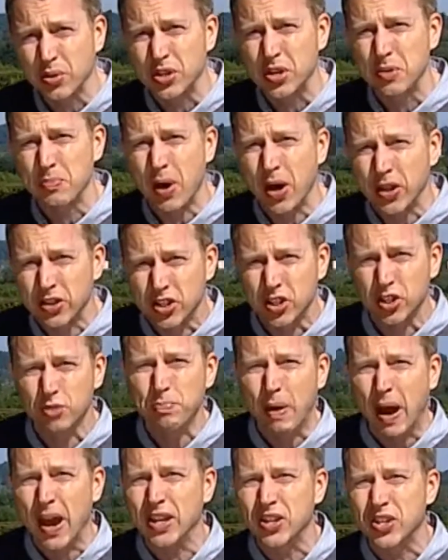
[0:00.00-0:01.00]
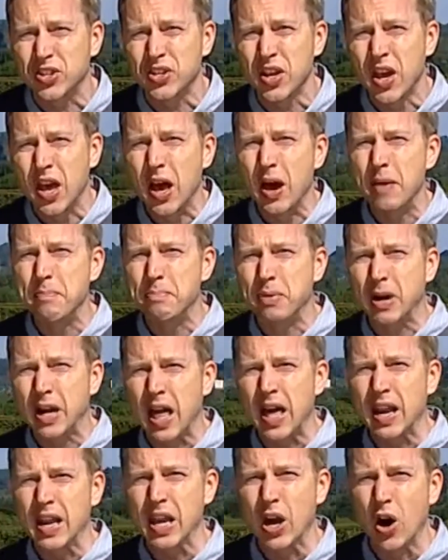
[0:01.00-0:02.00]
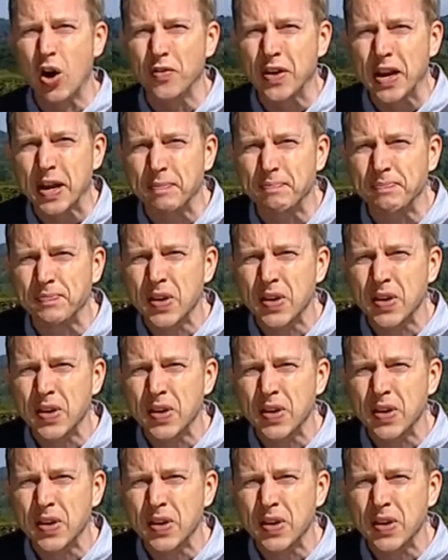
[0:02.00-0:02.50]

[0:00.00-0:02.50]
demand space and plenty of it.